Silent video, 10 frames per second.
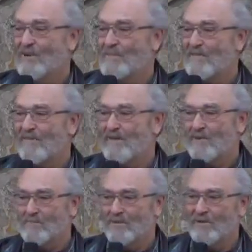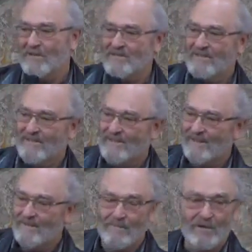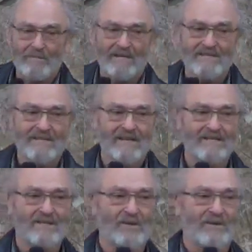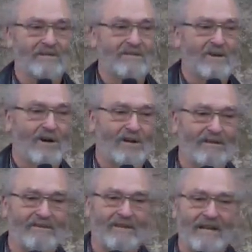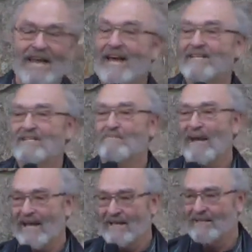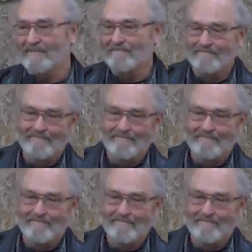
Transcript: One of my favorite books, a book by C.S. Lewis called The Last Battle.